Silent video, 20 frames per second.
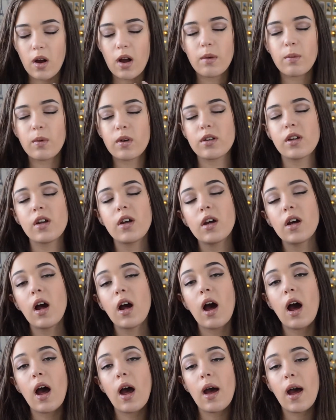I would
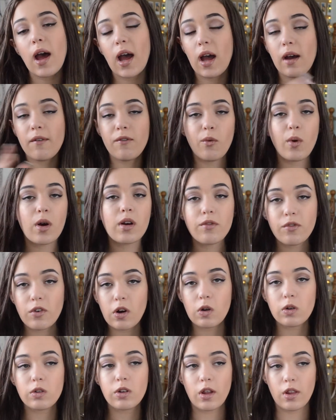have one
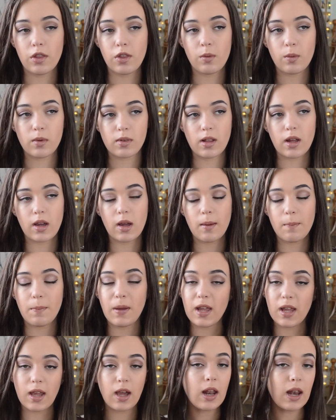folder that was like a
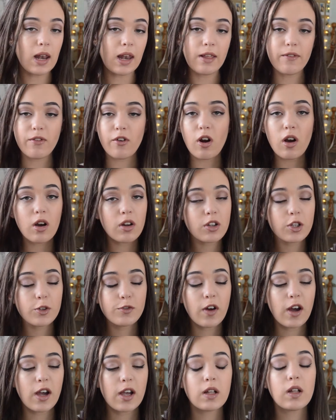big lever arch
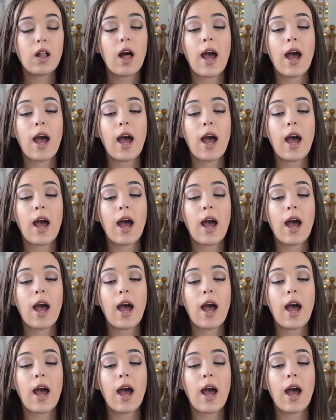file,